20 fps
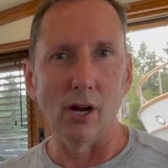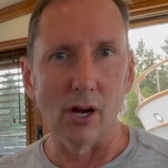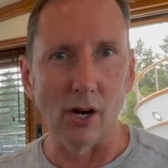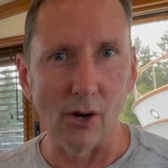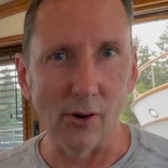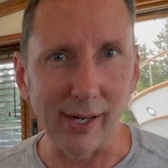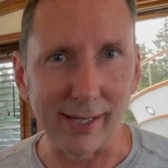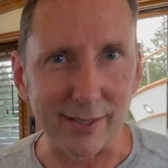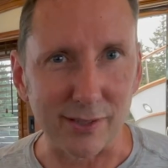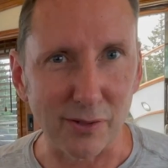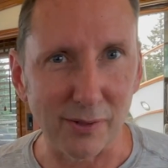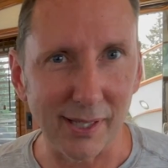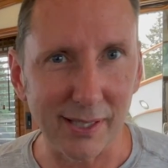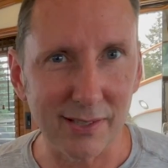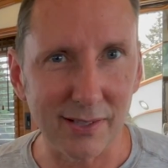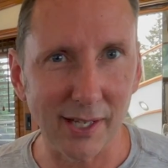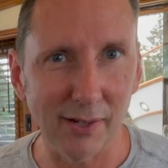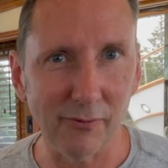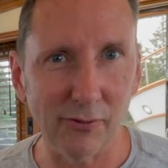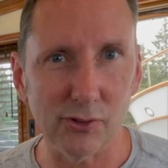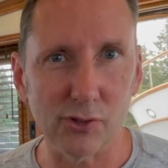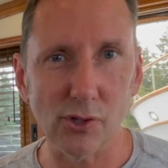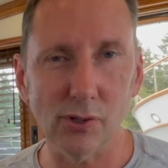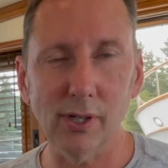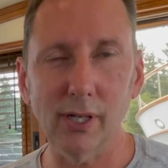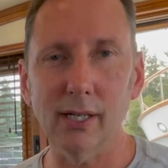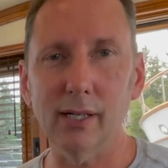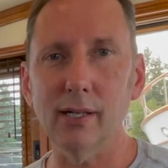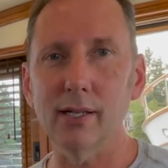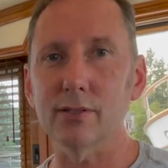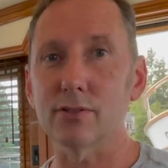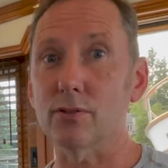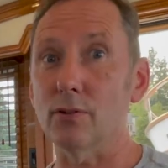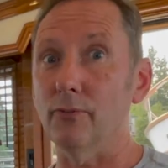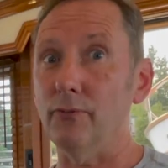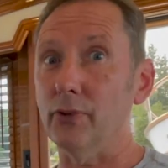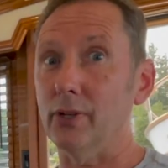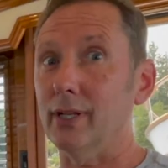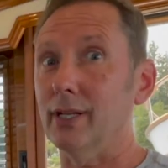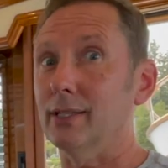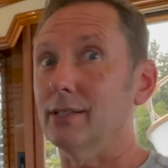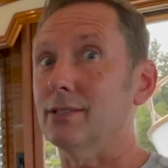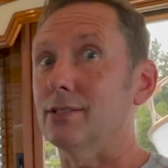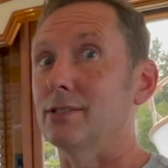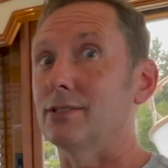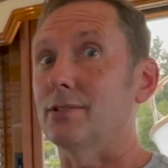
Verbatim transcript: All right, so thanks again for joining us. Don't forget to